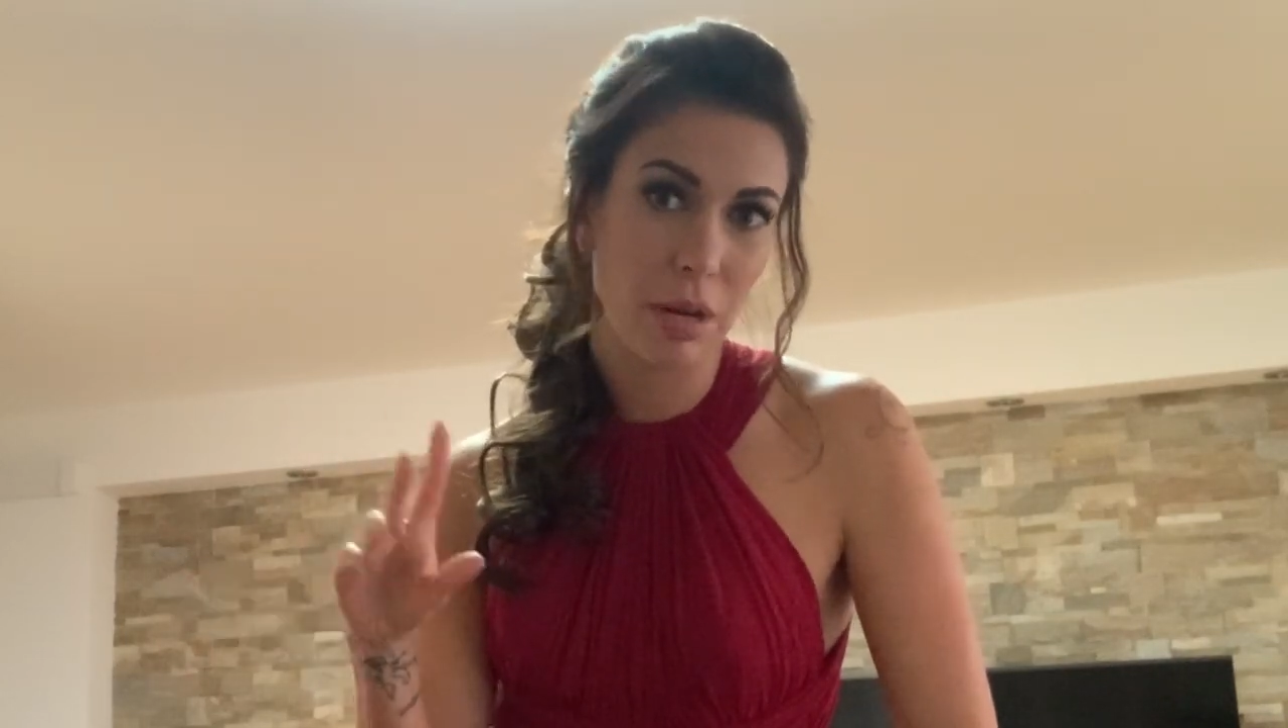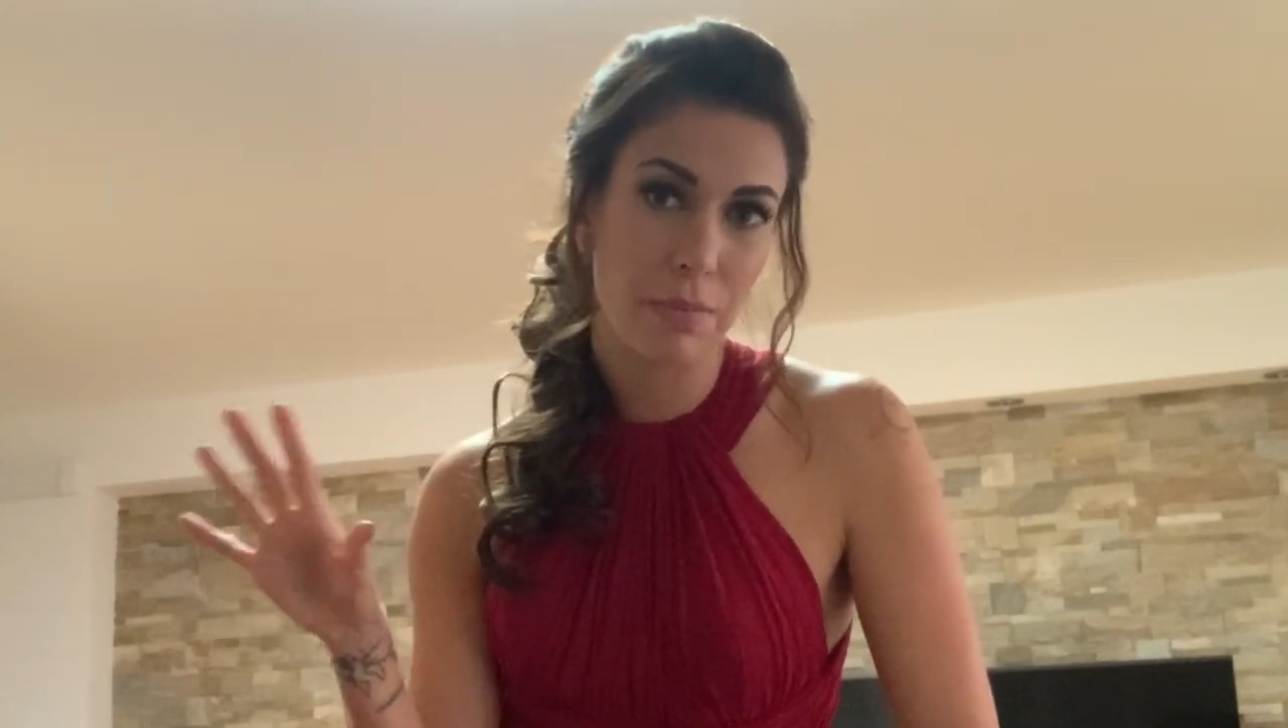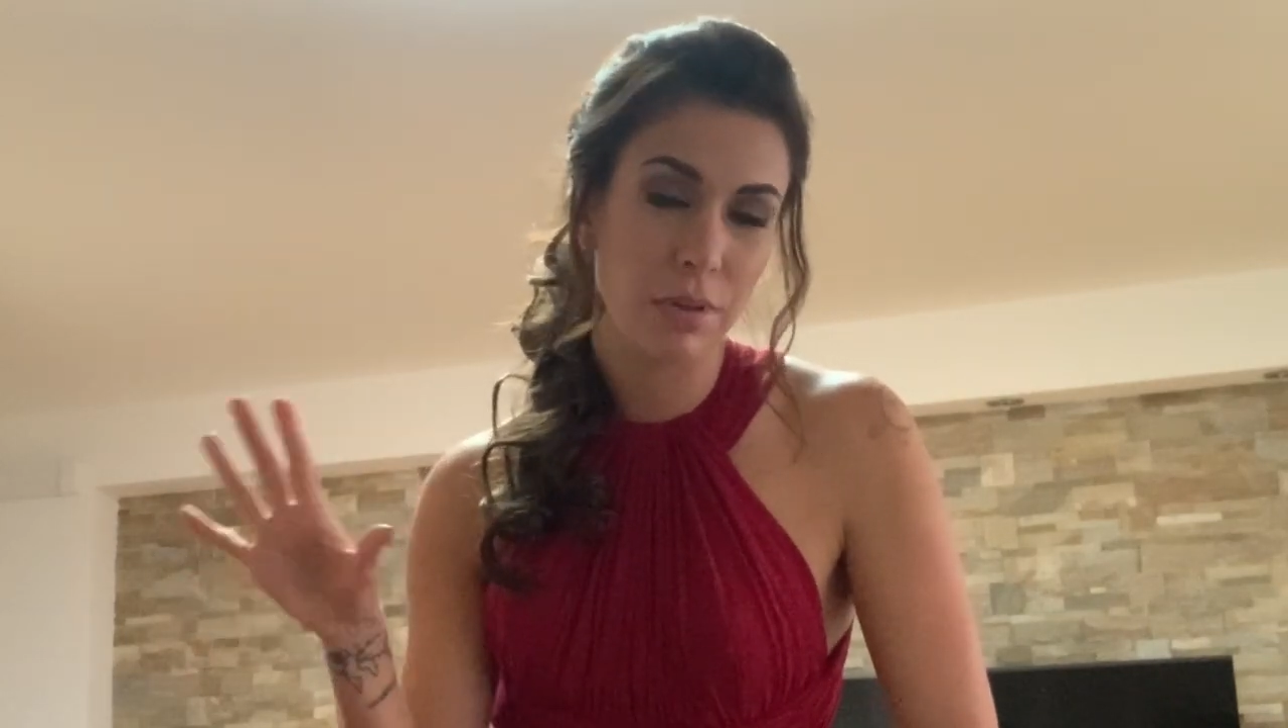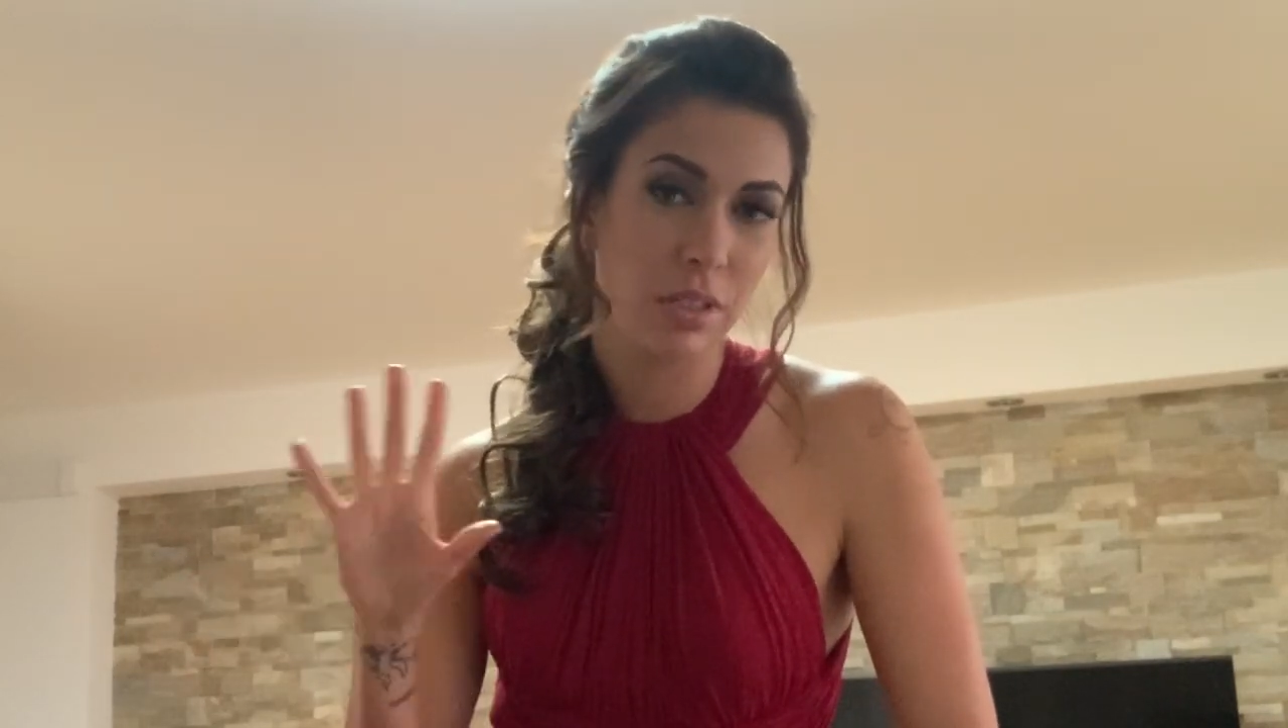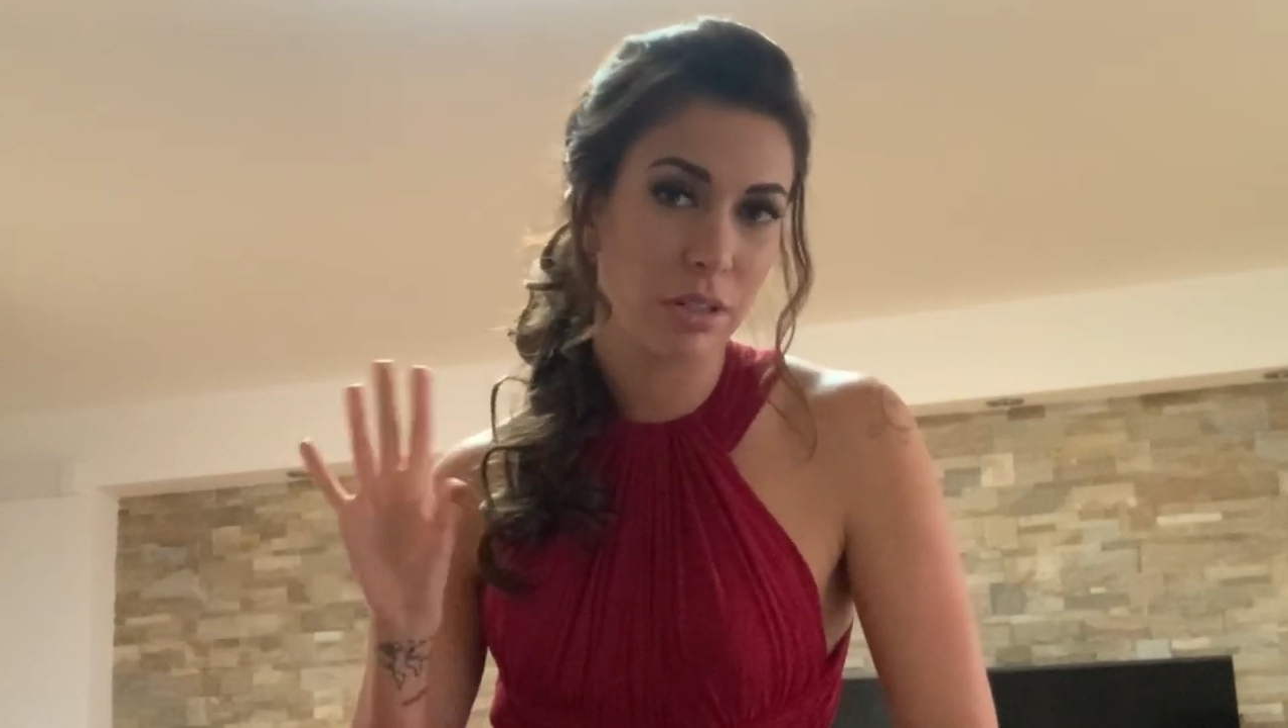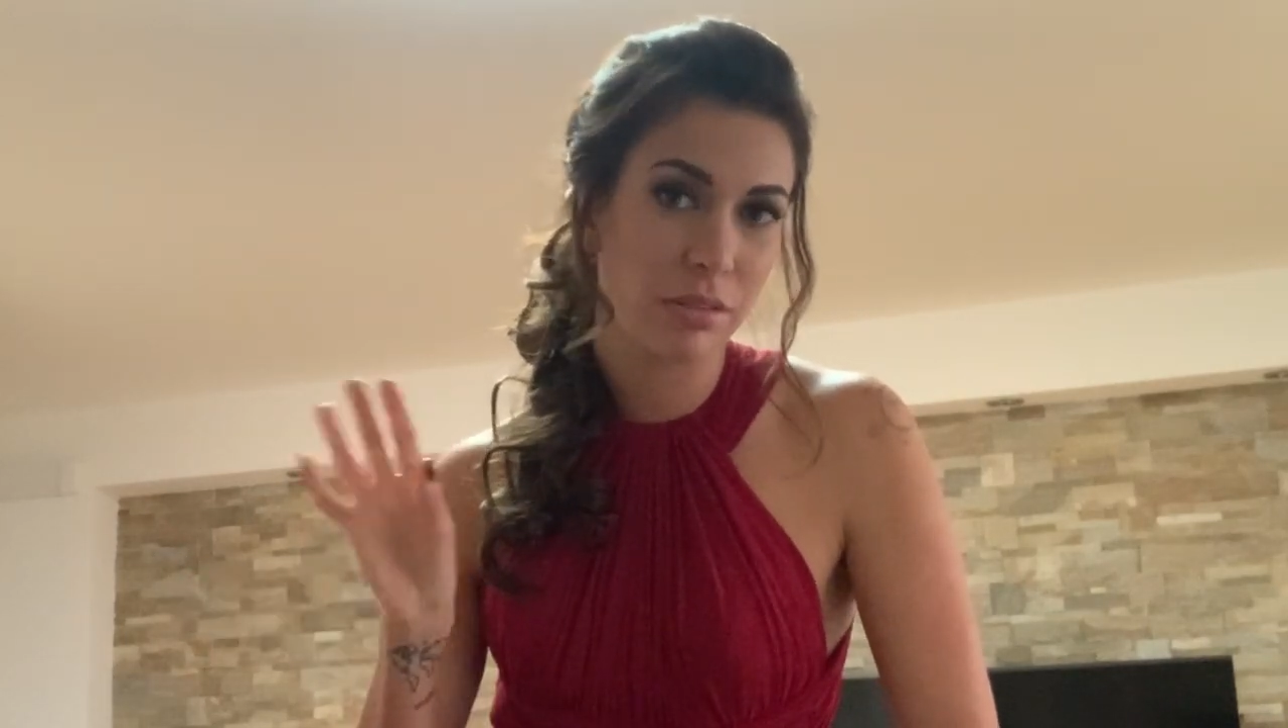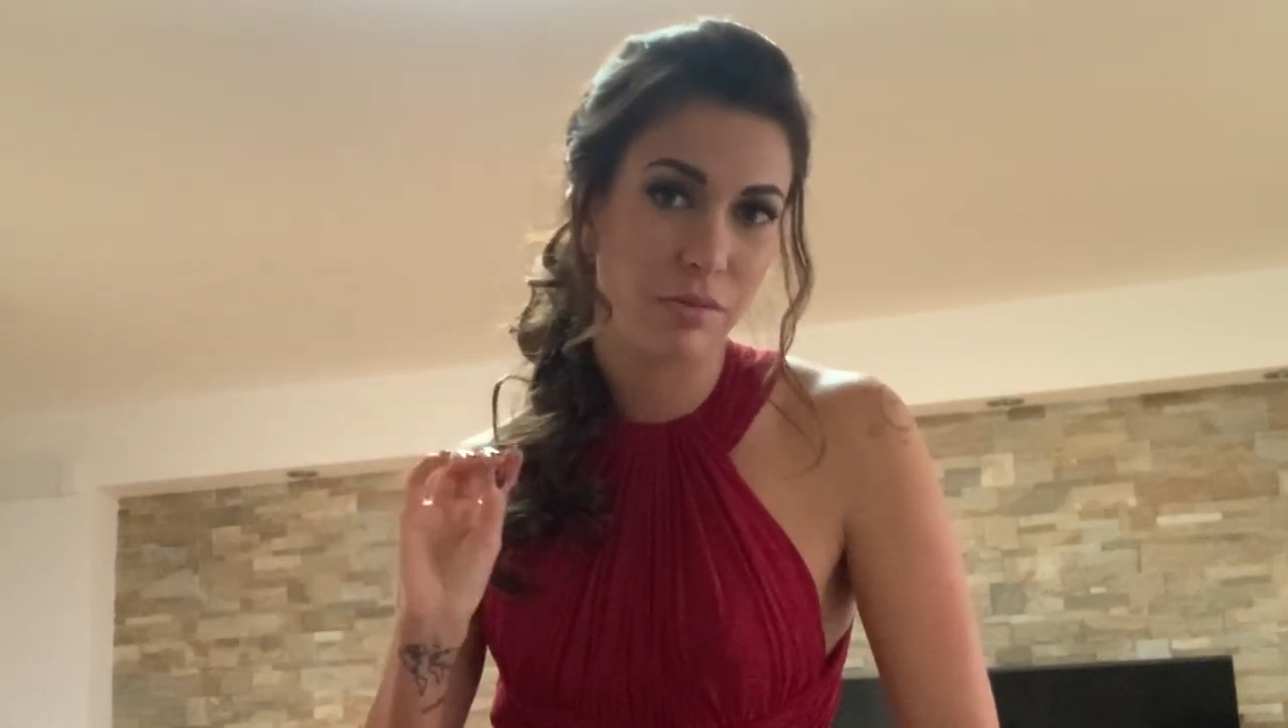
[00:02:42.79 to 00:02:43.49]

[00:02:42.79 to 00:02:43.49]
people not